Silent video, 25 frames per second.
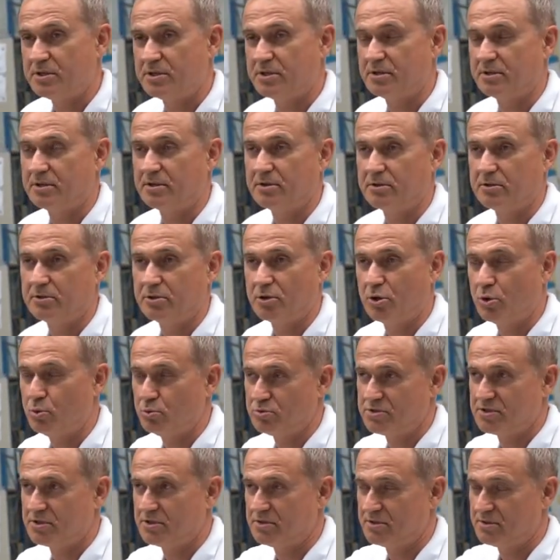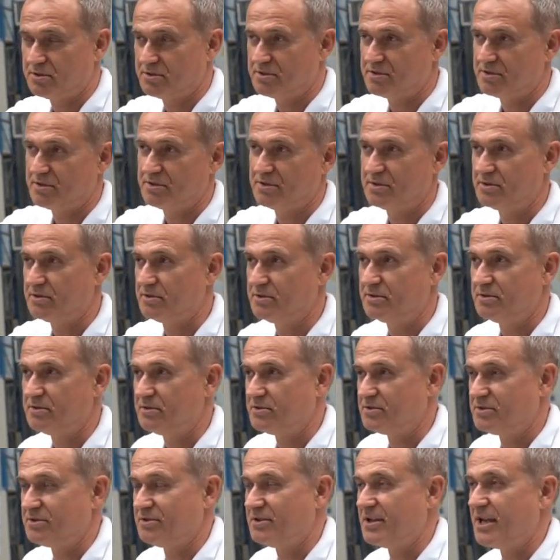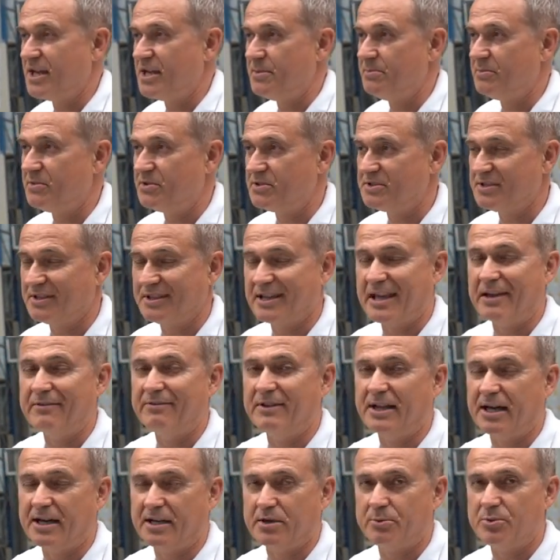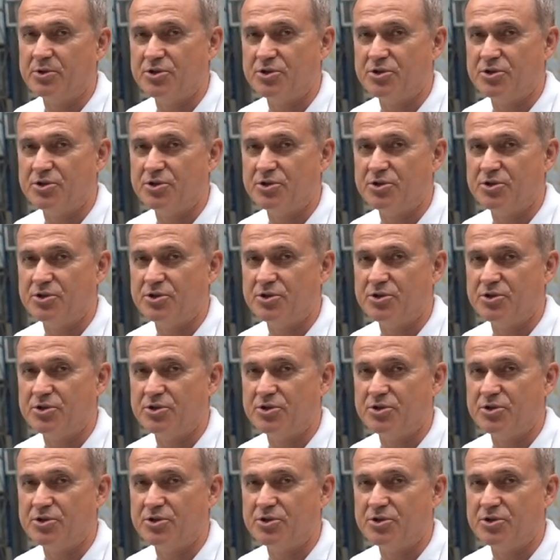the name the Kevlar,